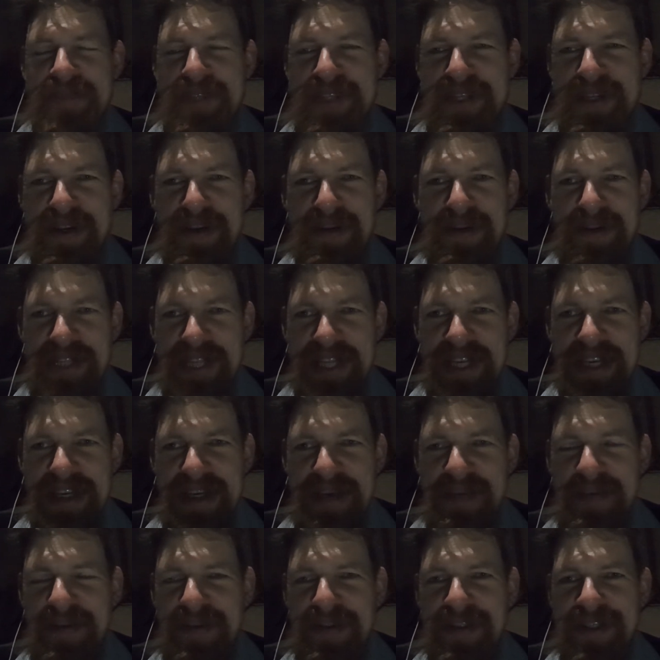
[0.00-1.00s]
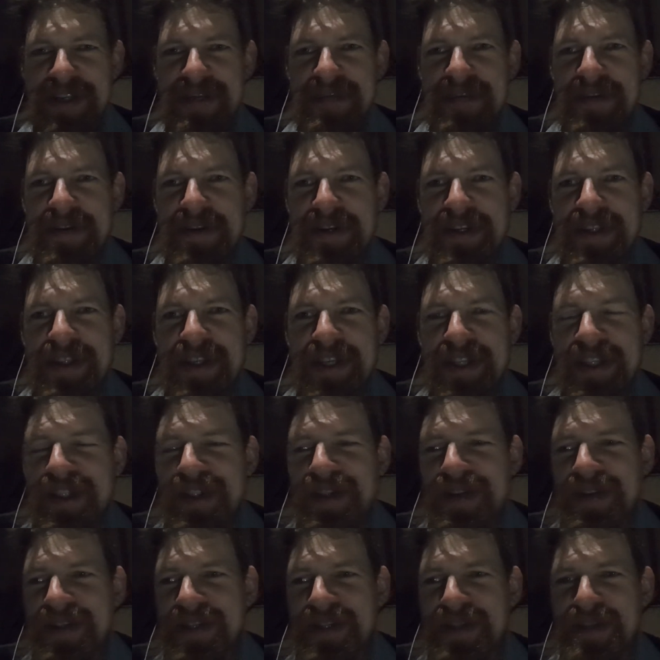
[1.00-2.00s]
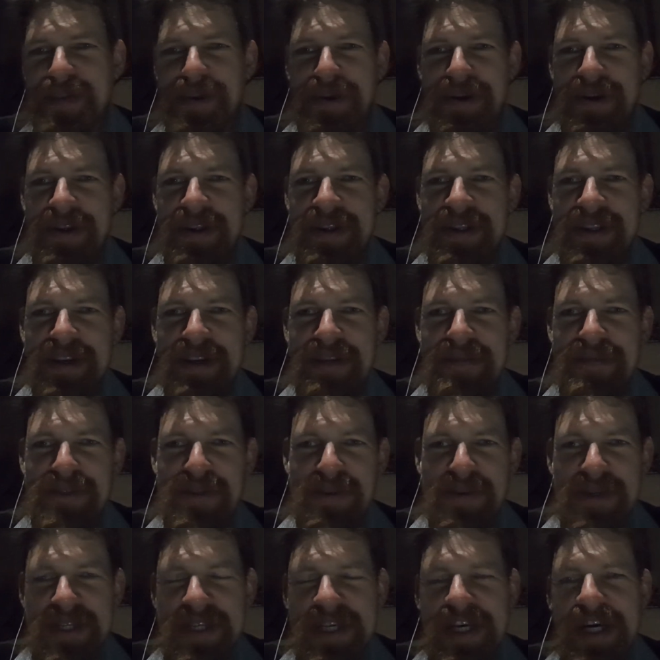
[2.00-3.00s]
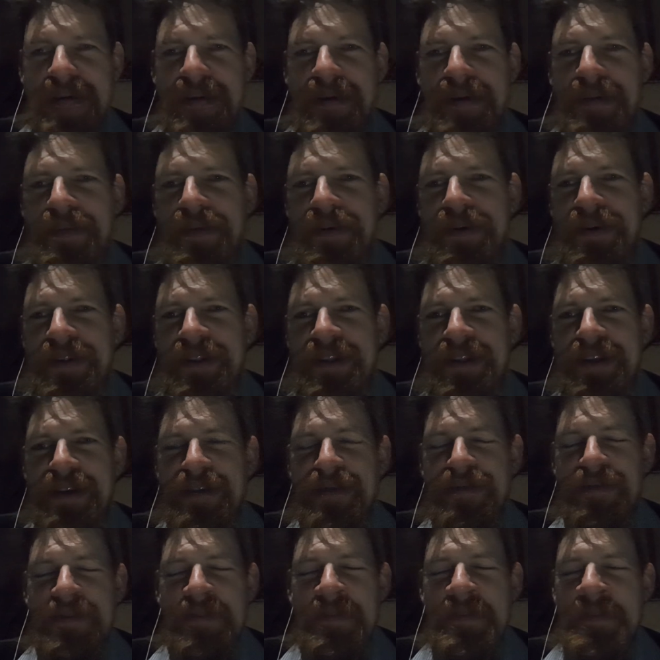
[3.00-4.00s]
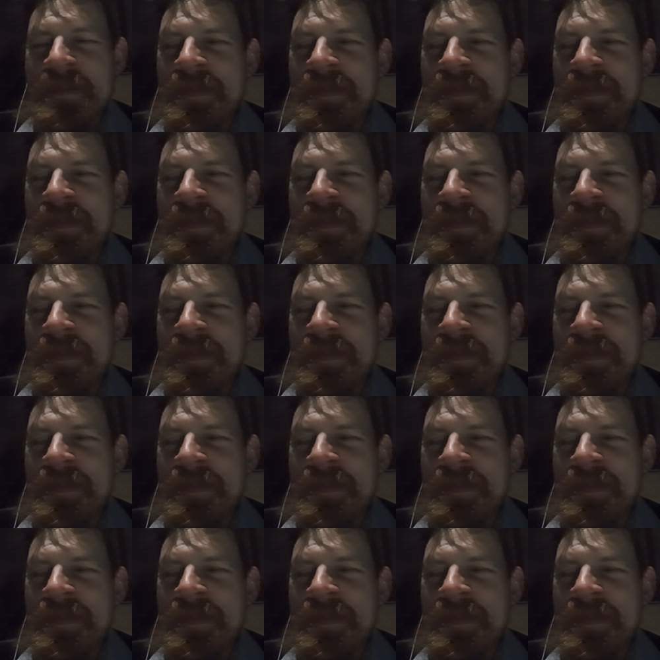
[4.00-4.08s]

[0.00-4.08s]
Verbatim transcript: So I was like emotionally very attached to this pocket knife, Swiss Army pocket knife.